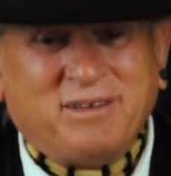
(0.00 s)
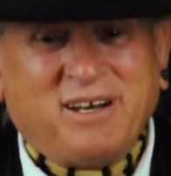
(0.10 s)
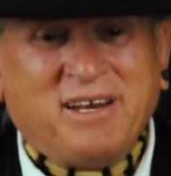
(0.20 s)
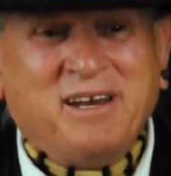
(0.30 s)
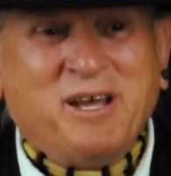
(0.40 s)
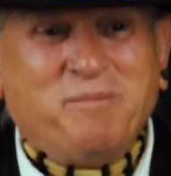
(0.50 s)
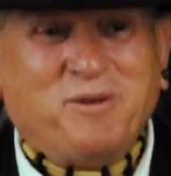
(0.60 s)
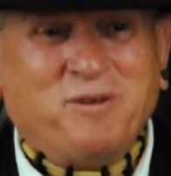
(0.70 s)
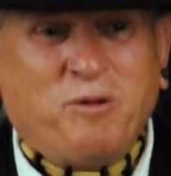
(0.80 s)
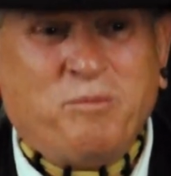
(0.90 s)
clean up
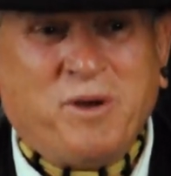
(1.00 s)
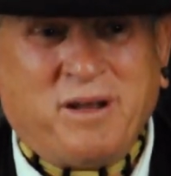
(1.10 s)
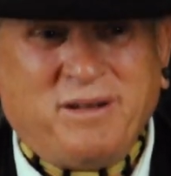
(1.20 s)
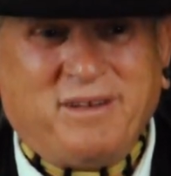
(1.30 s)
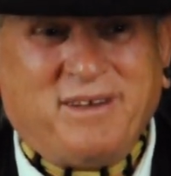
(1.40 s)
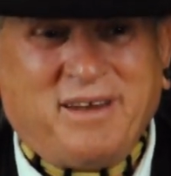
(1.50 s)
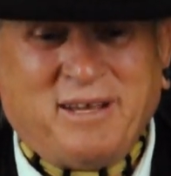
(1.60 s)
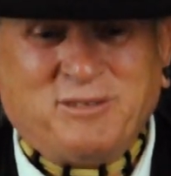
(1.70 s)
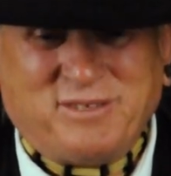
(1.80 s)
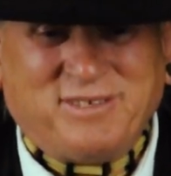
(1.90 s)
a little bit.
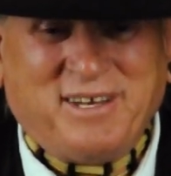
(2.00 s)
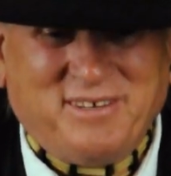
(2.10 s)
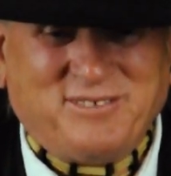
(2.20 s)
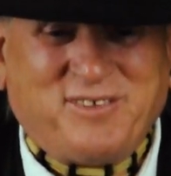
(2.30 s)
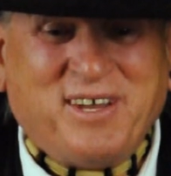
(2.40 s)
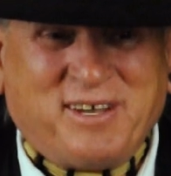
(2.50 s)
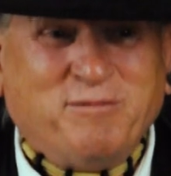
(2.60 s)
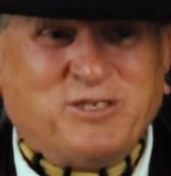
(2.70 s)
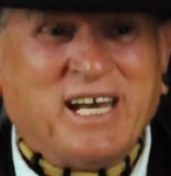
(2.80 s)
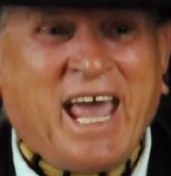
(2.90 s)
I think it
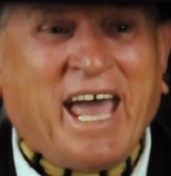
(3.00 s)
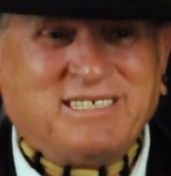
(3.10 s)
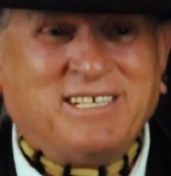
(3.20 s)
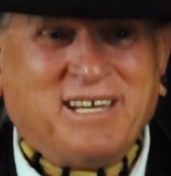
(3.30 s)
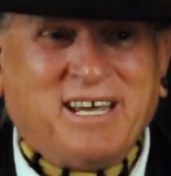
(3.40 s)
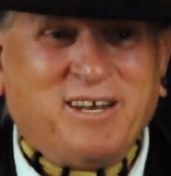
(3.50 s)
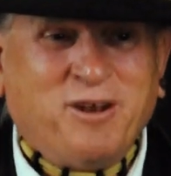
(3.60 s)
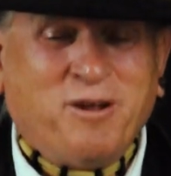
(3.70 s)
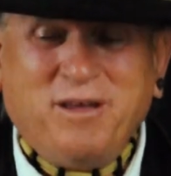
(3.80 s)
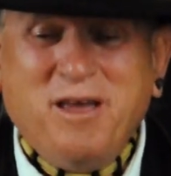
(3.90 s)
was an accident,
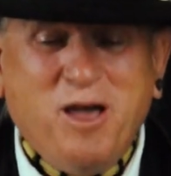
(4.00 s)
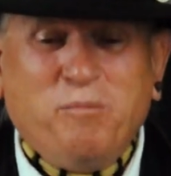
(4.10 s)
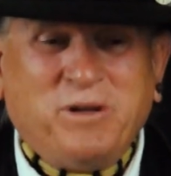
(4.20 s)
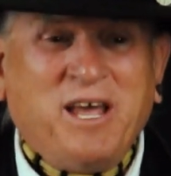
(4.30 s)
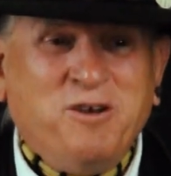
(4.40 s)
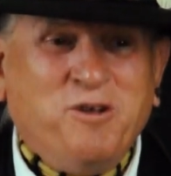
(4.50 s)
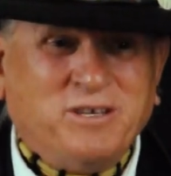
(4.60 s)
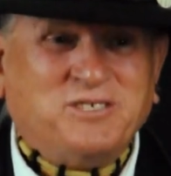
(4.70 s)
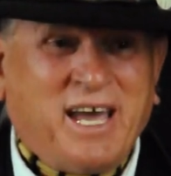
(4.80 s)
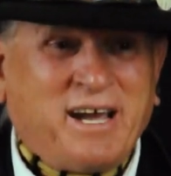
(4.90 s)
but they knew
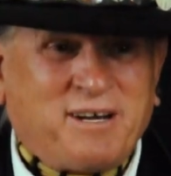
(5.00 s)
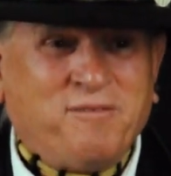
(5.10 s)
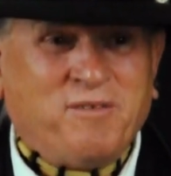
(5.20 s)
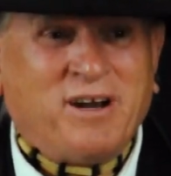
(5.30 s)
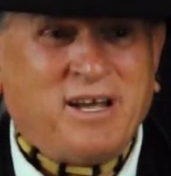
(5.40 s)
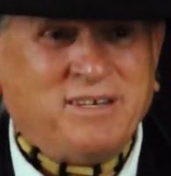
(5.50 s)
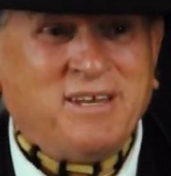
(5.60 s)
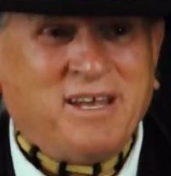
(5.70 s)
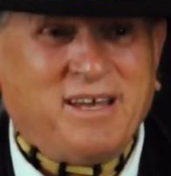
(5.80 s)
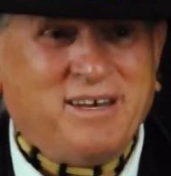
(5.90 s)
exactly what I
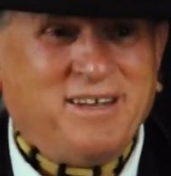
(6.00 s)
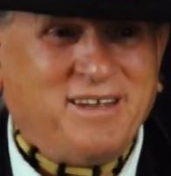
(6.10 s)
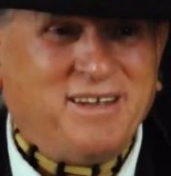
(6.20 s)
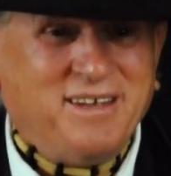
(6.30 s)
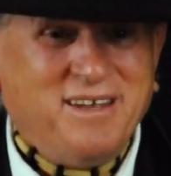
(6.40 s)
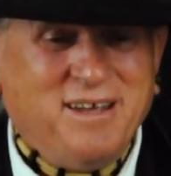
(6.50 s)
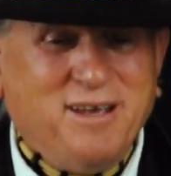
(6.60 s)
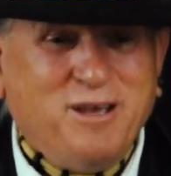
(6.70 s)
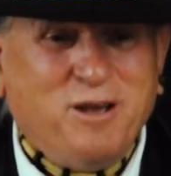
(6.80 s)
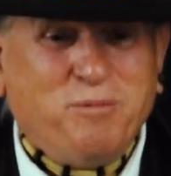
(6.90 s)
did.
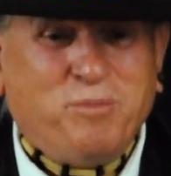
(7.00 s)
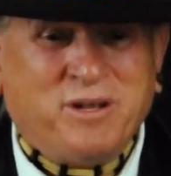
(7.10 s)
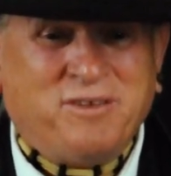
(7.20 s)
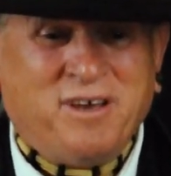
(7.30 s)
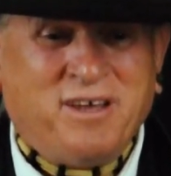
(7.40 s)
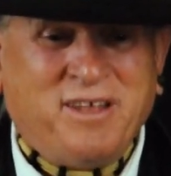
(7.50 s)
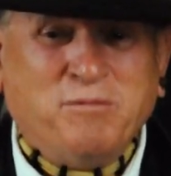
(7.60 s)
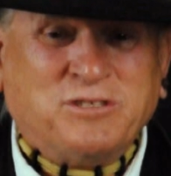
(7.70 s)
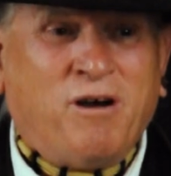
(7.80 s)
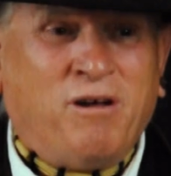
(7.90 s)
But they
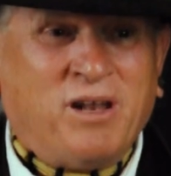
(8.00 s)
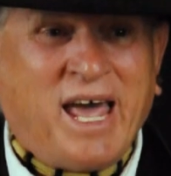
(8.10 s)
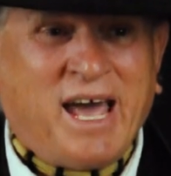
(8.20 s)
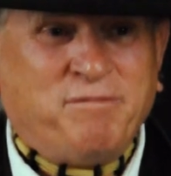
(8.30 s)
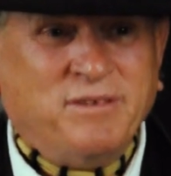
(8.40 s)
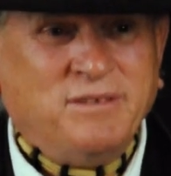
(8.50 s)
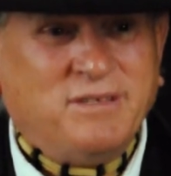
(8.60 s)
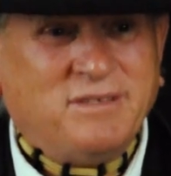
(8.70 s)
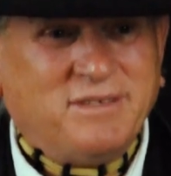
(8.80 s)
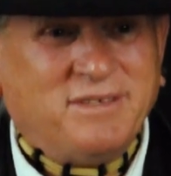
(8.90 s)
was all laughing.
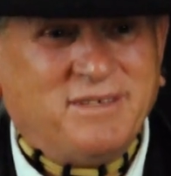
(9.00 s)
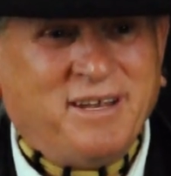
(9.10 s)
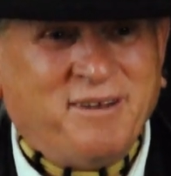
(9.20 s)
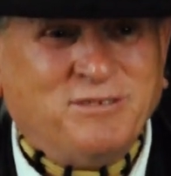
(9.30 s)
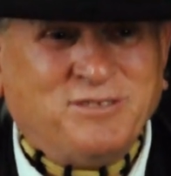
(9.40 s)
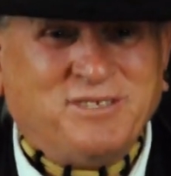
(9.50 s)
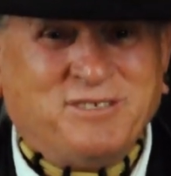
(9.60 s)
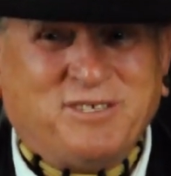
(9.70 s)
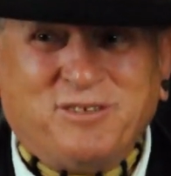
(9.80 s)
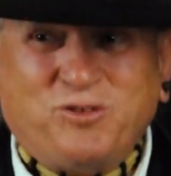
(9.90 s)
It was
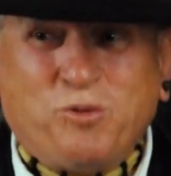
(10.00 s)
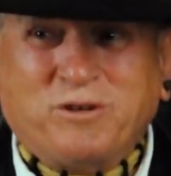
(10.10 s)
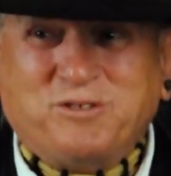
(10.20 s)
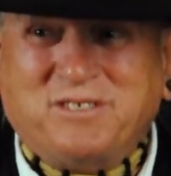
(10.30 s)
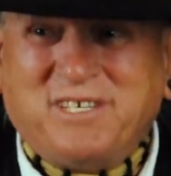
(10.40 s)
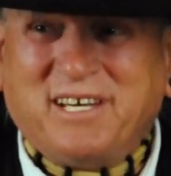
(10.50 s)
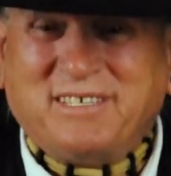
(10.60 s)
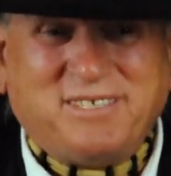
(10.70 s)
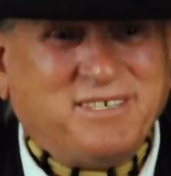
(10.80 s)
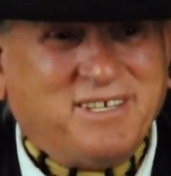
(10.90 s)
just a torture
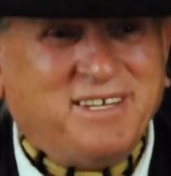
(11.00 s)
test,